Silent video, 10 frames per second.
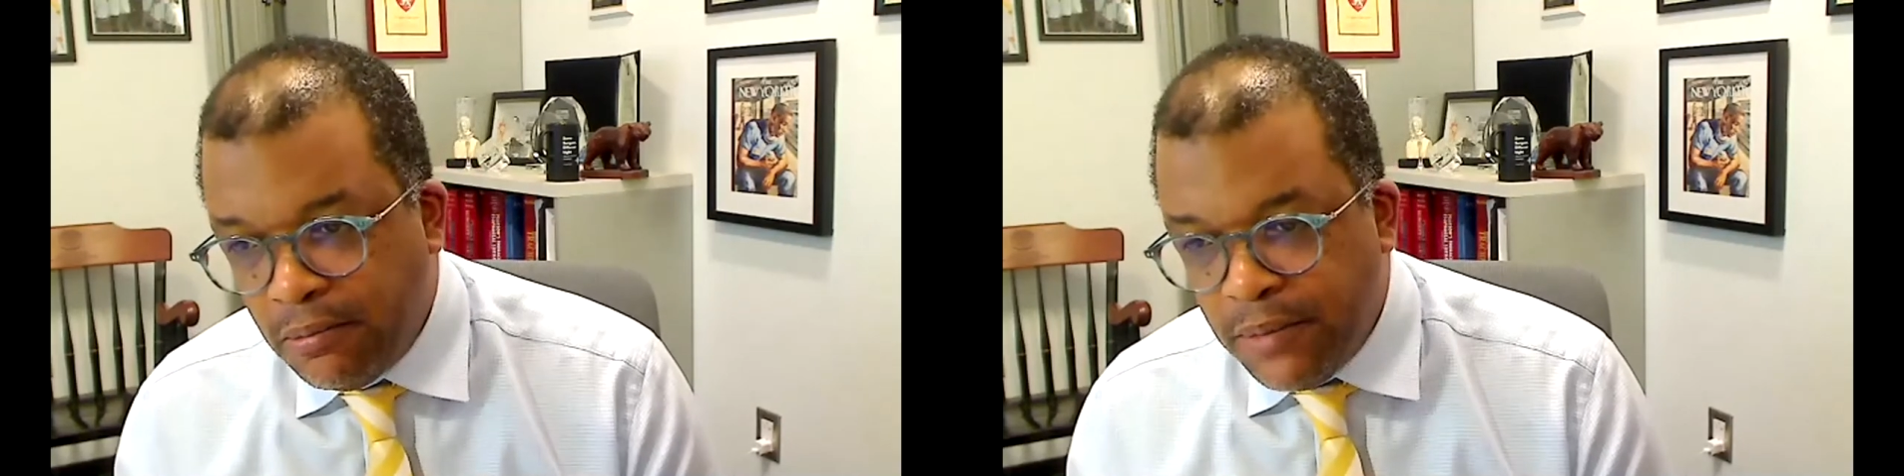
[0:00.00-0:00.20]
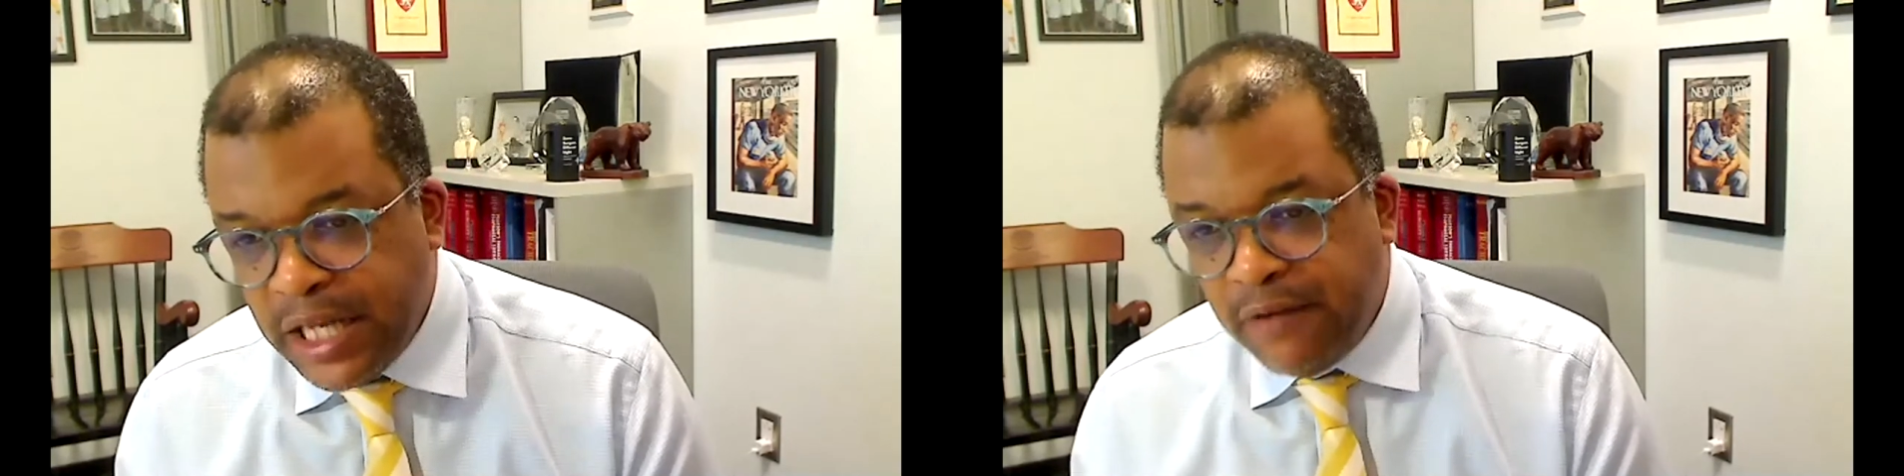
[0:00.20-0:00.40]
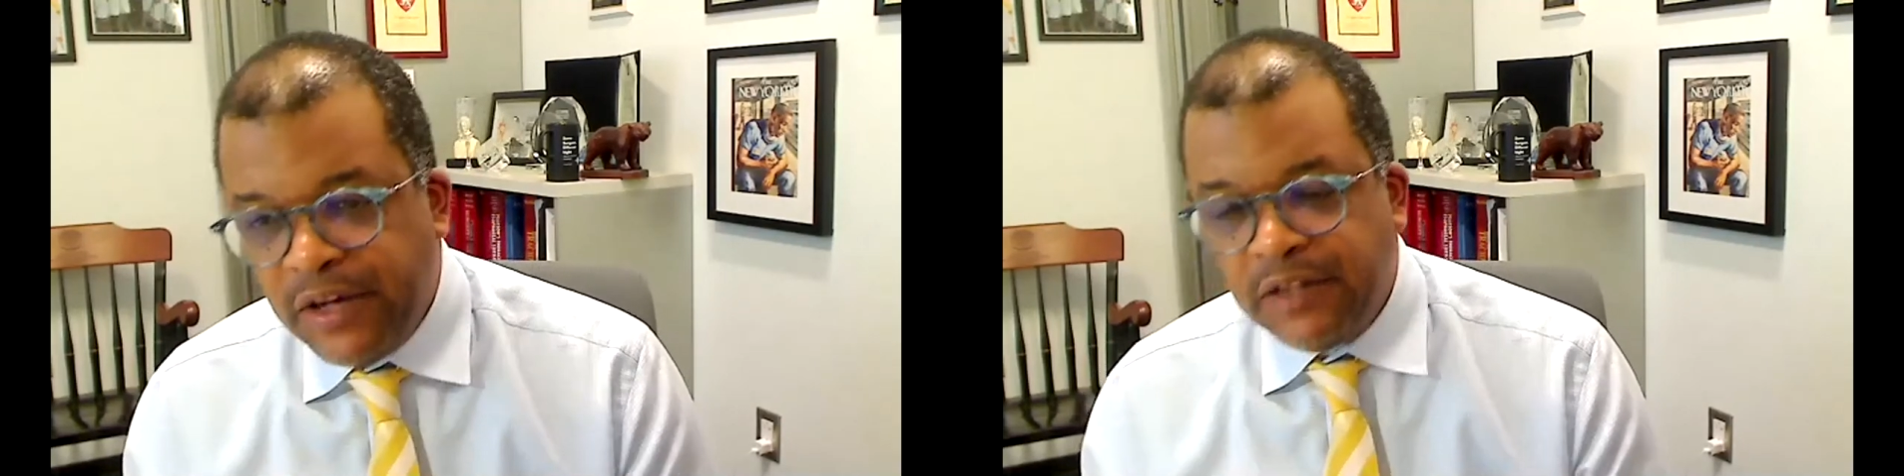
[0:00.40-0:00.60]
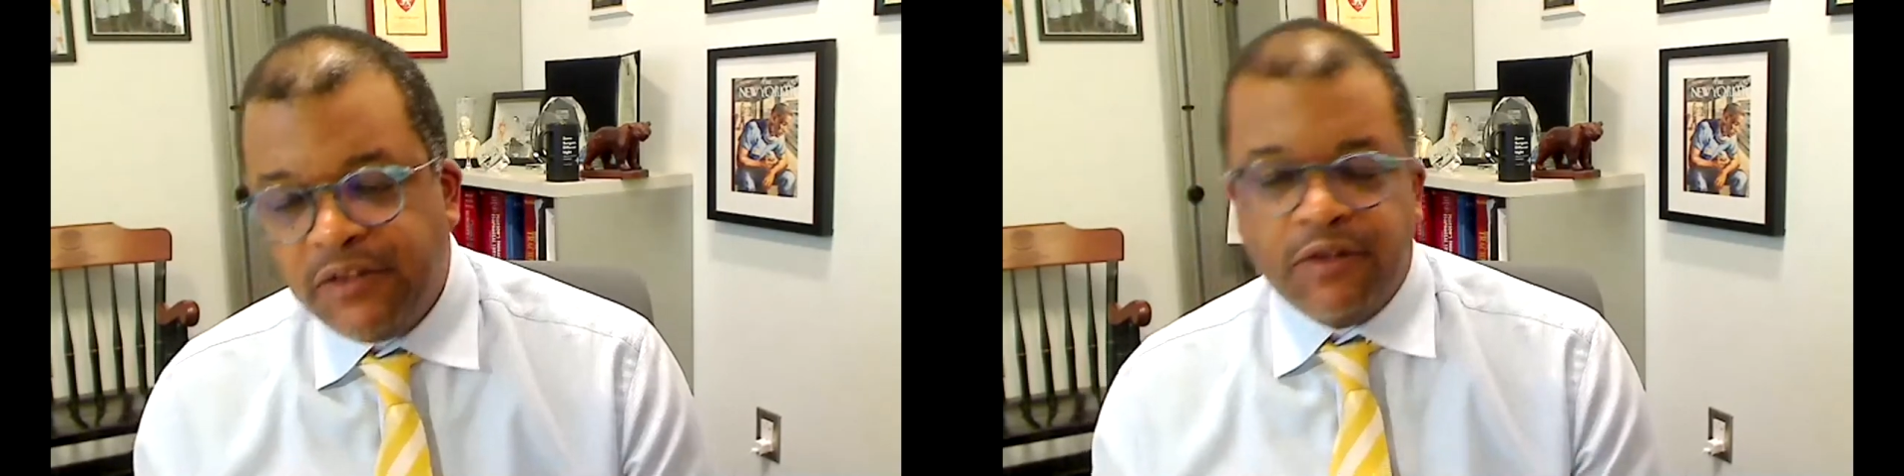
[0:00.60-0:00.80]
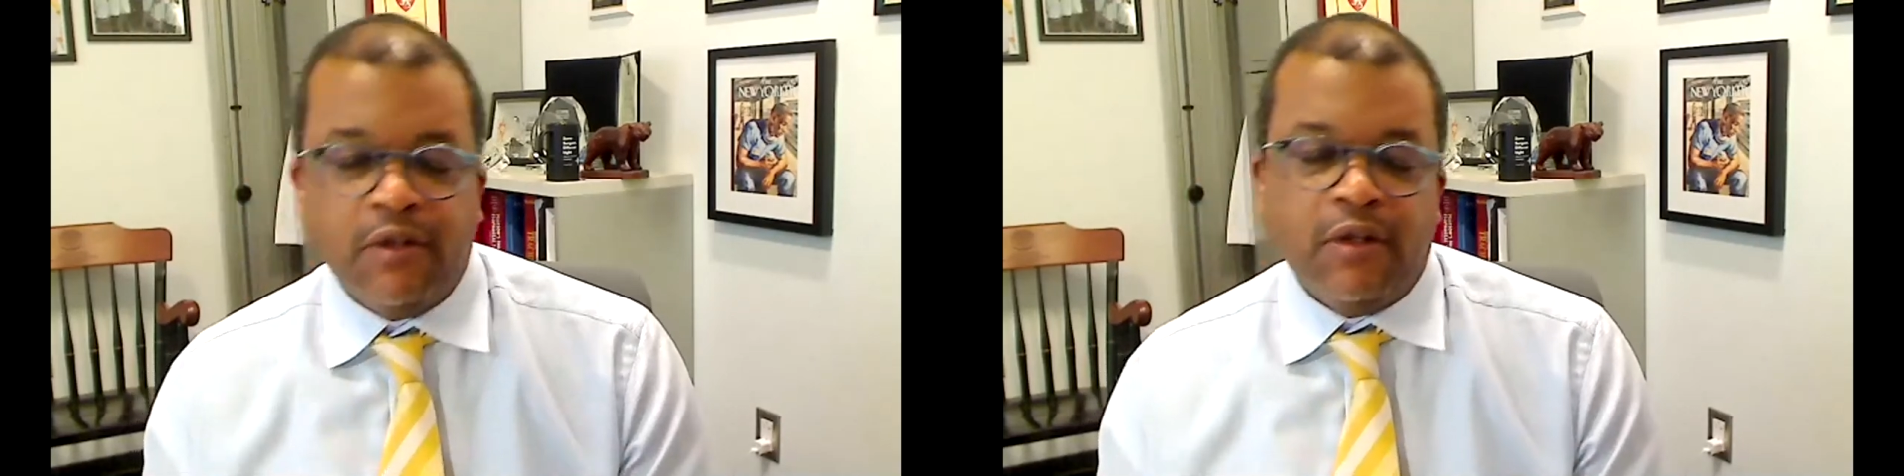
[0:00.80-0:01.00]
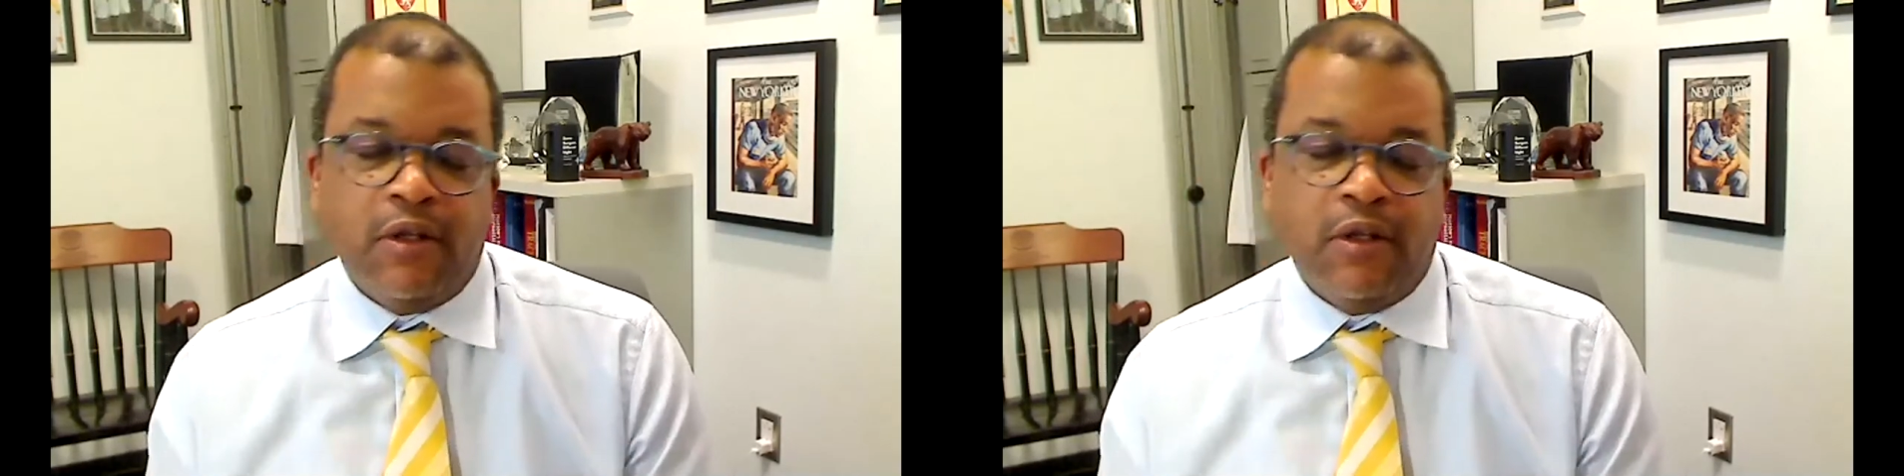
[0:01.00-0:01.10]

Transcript: many of us,